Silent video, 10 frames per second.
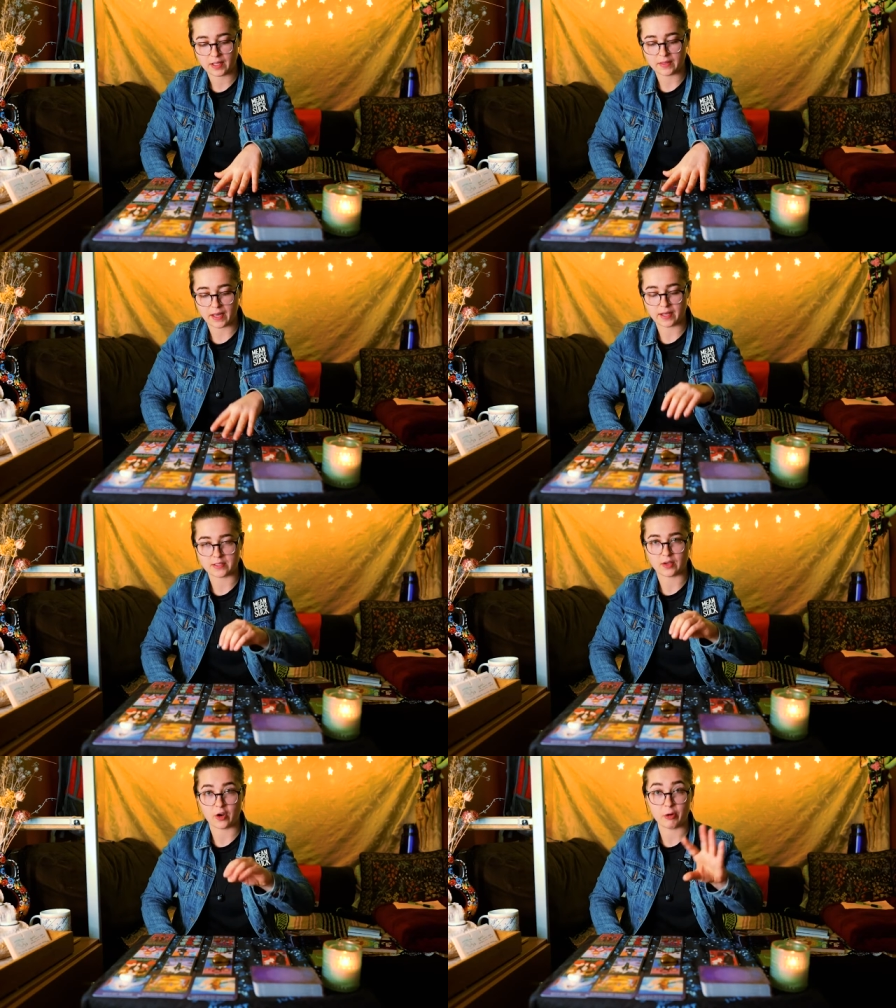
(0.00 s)
that
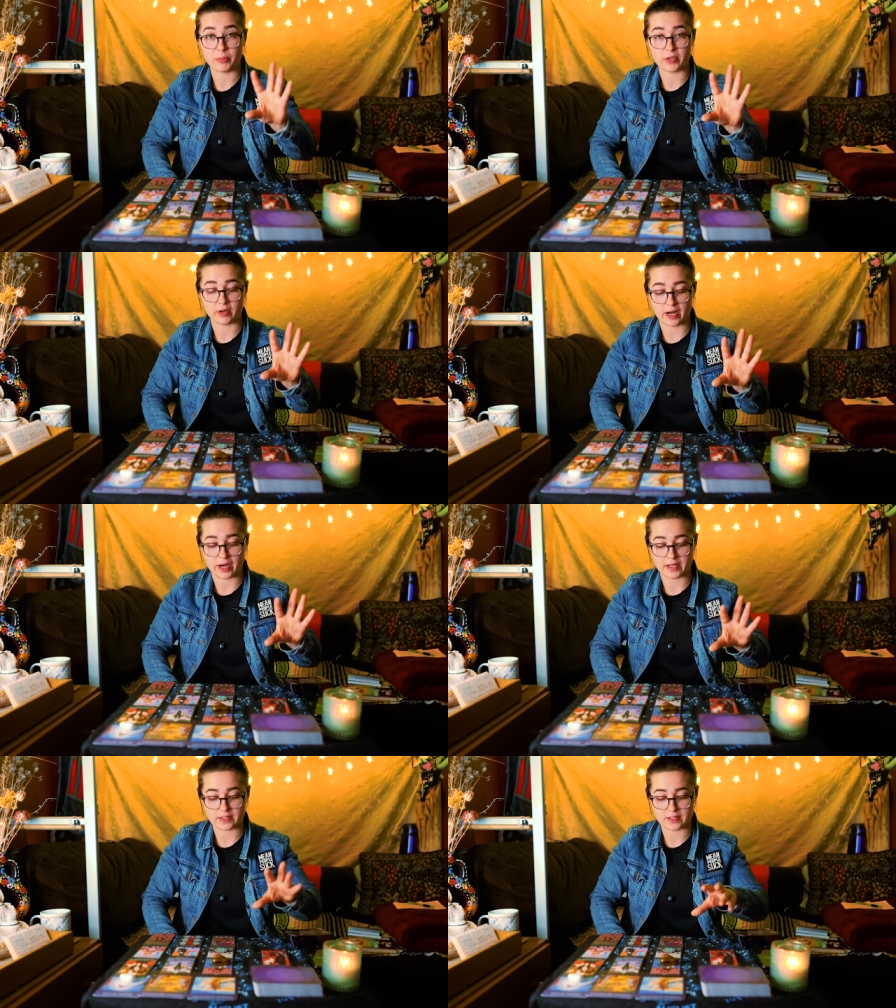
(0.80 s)
has opened your
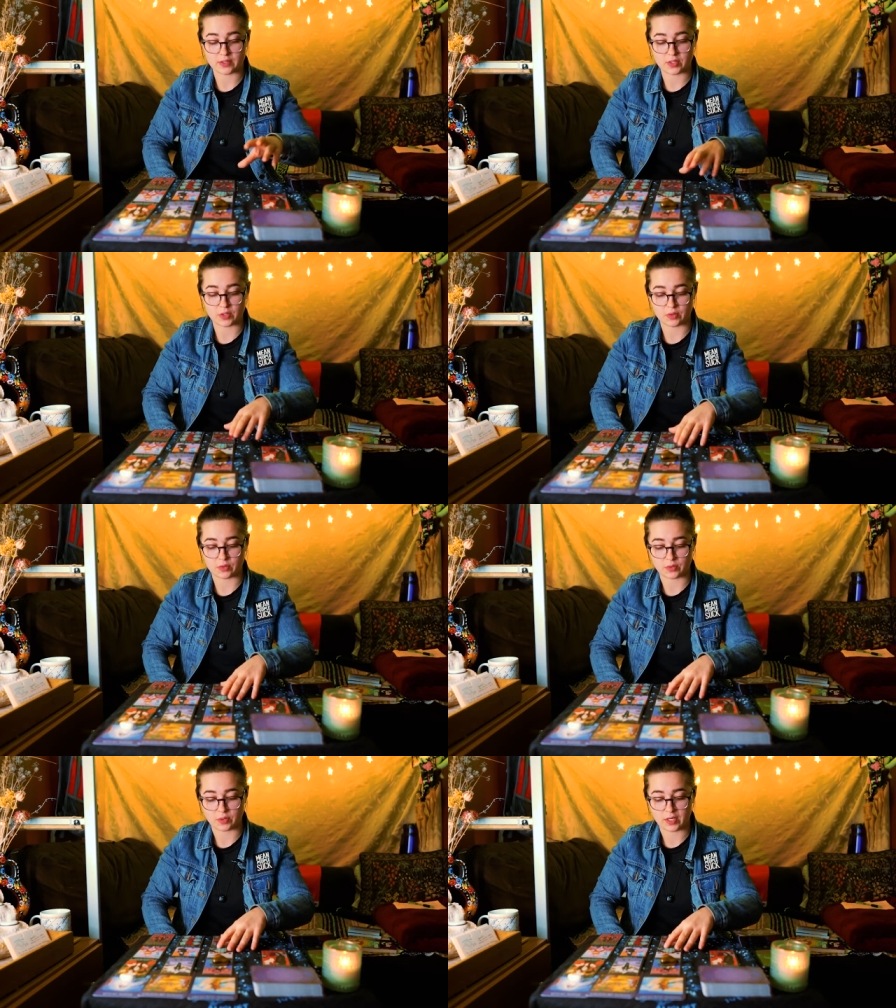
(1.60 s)
eyes
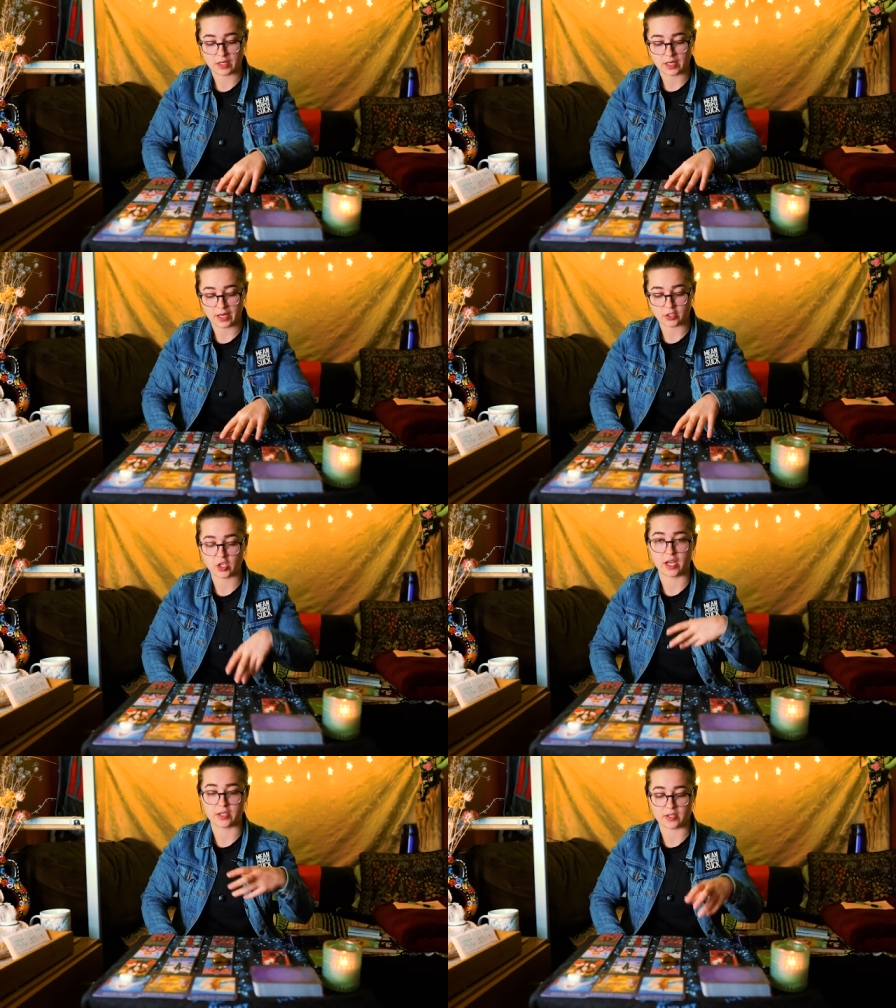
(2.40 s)
to a
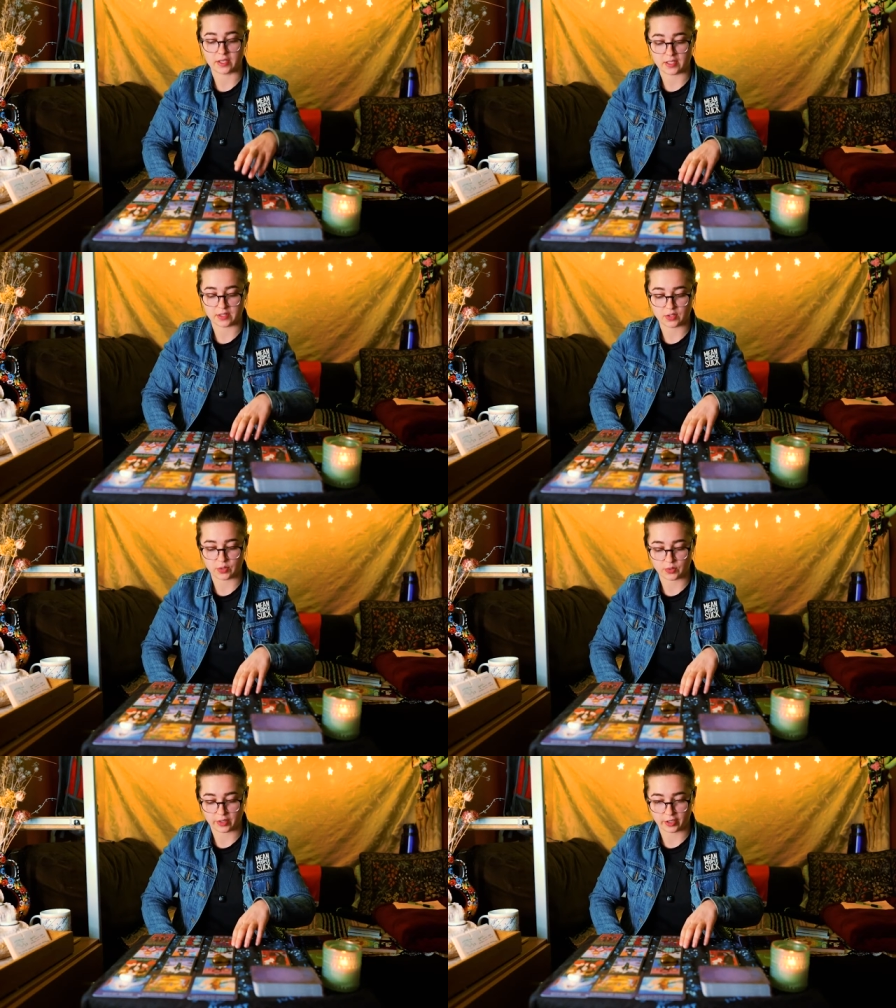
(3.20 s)
change that needs
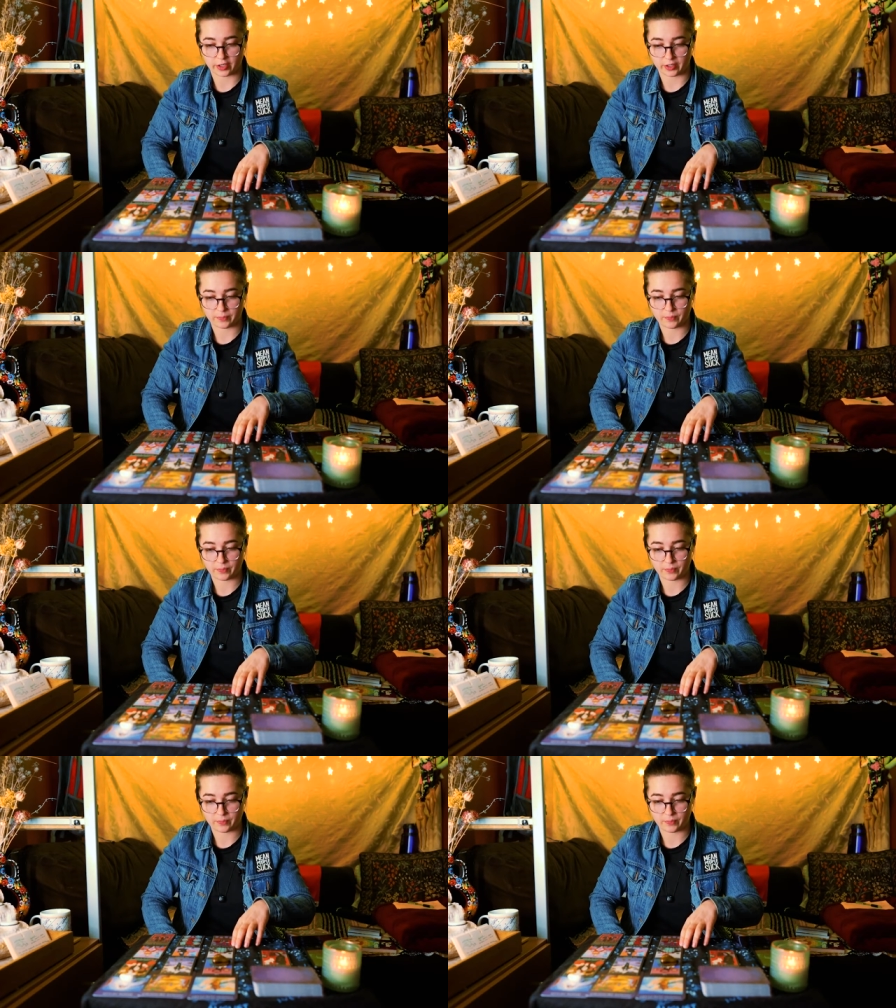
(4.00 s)
to occur.